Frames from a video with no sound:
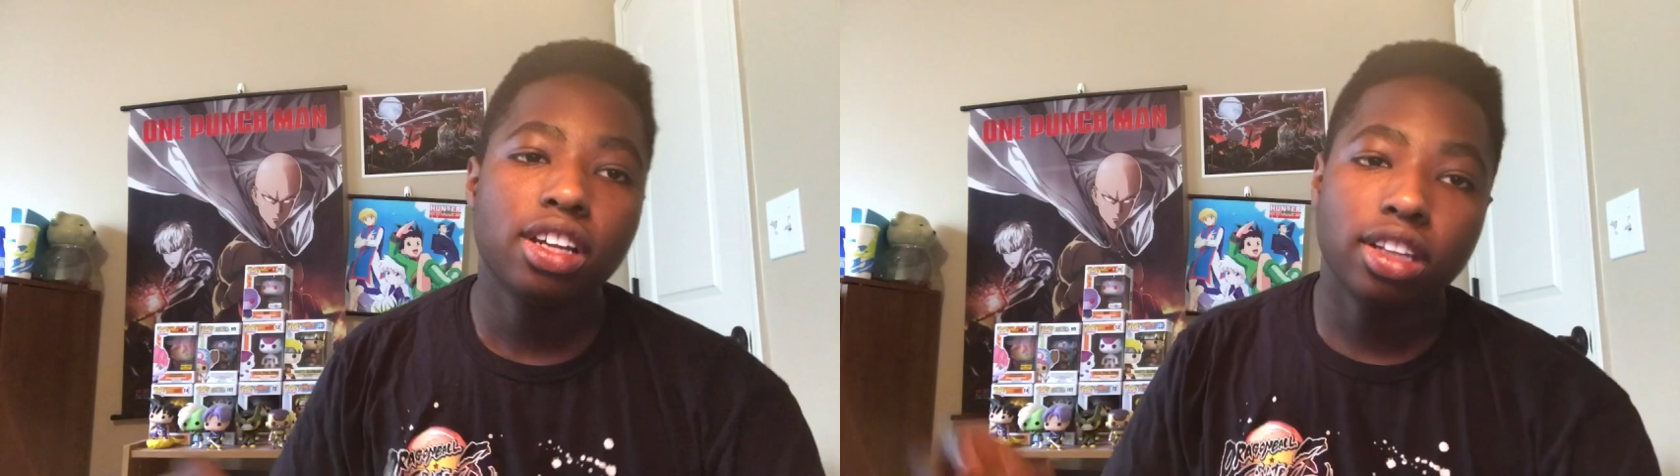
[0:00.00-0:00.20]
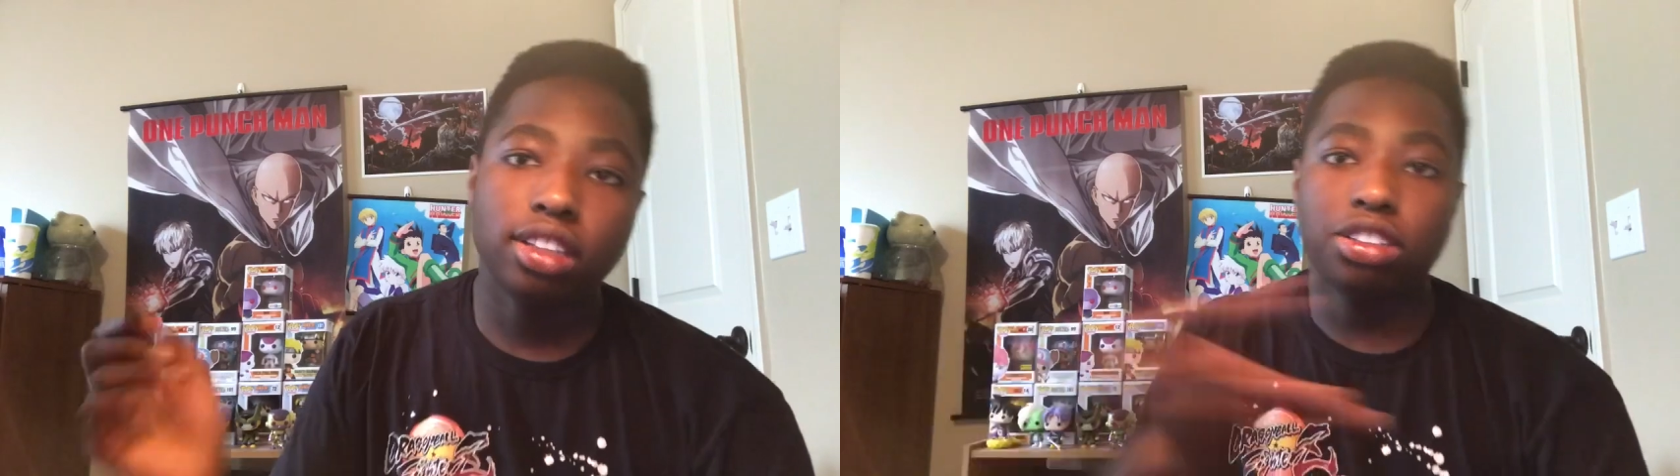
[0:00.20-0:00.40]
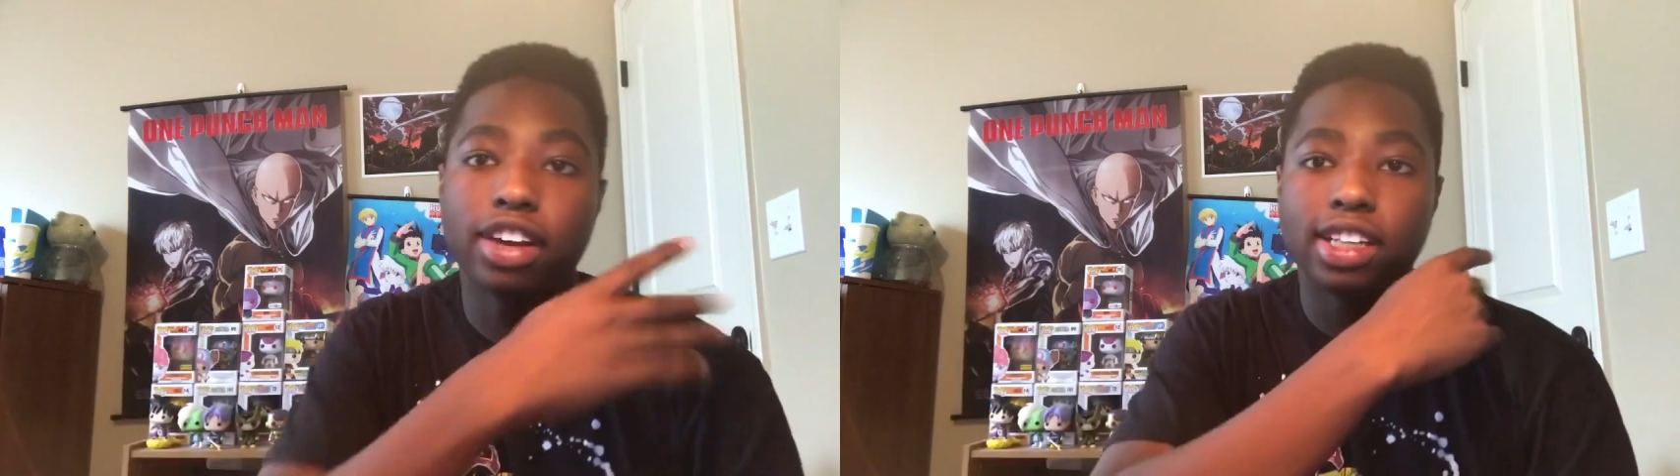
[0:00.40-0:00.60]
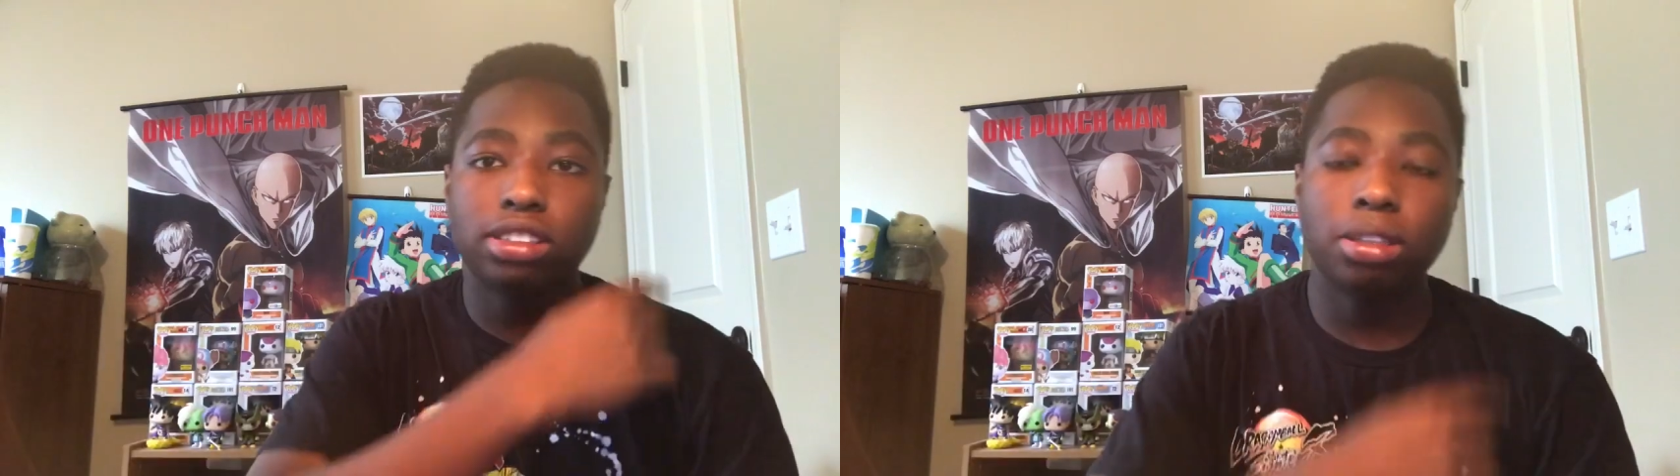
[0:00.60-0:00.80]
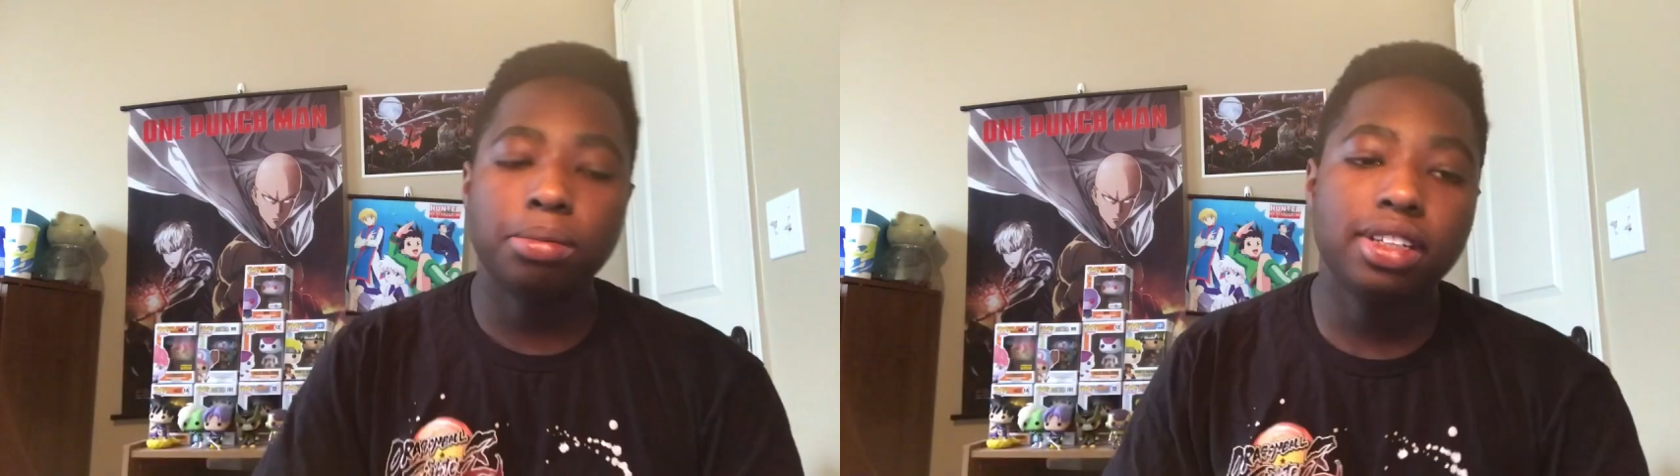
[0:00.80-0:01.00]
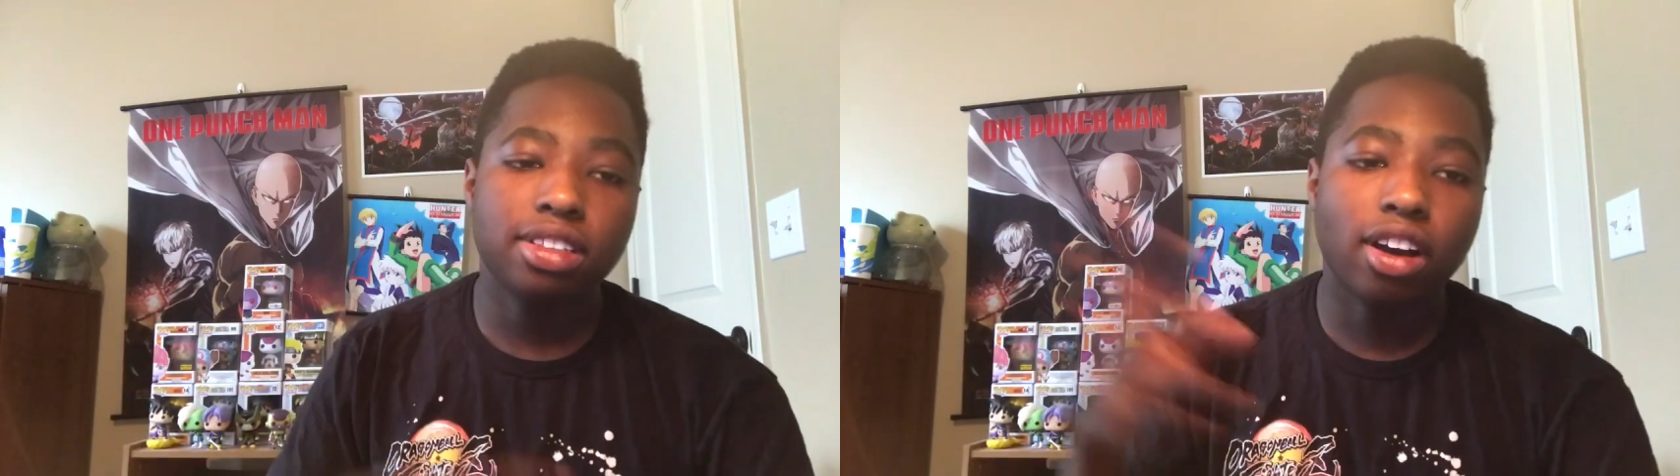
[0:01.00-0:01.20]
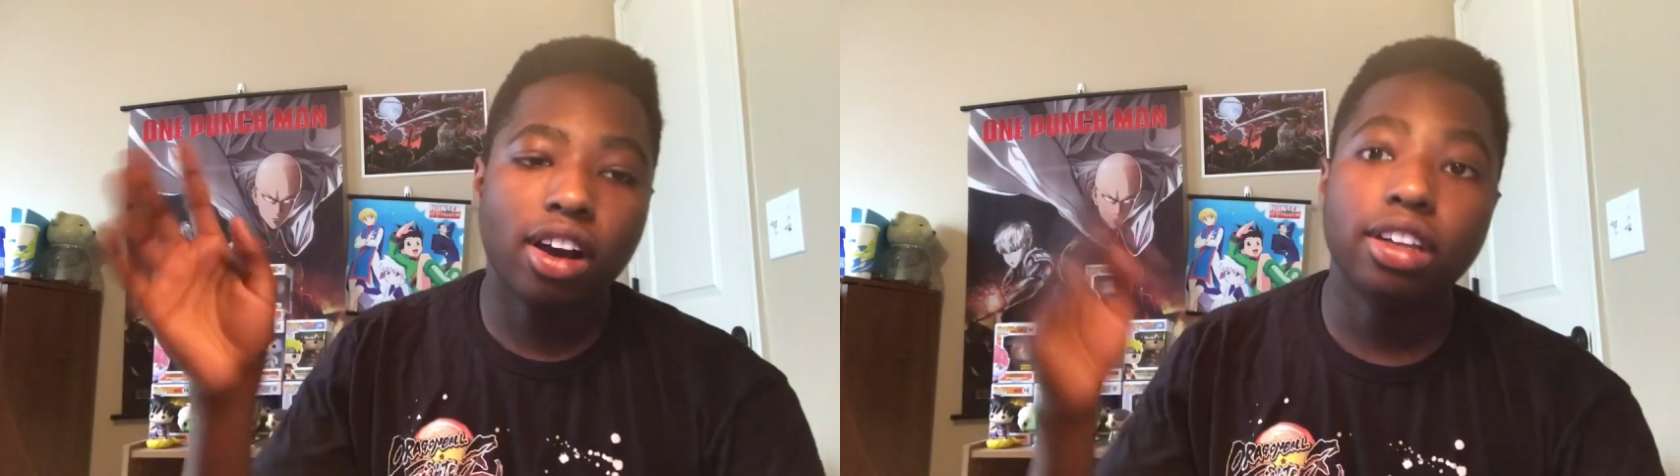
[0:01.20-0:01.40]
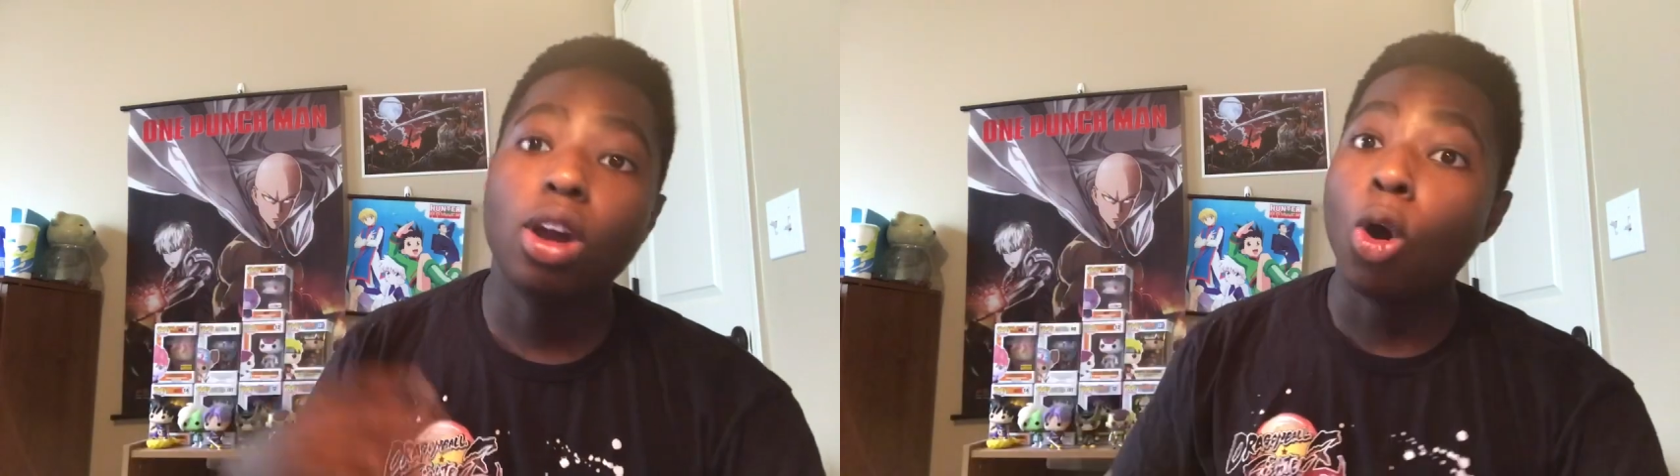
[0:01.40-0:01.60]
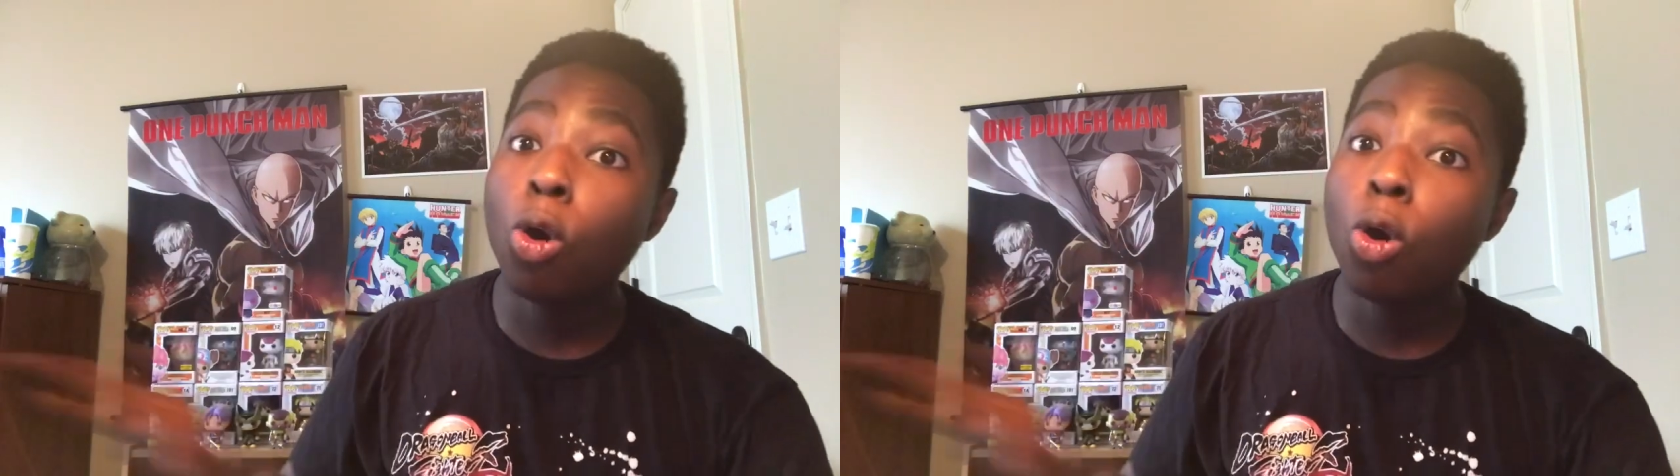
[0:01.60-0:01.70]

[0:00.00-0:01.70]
They trashed him. He's gone.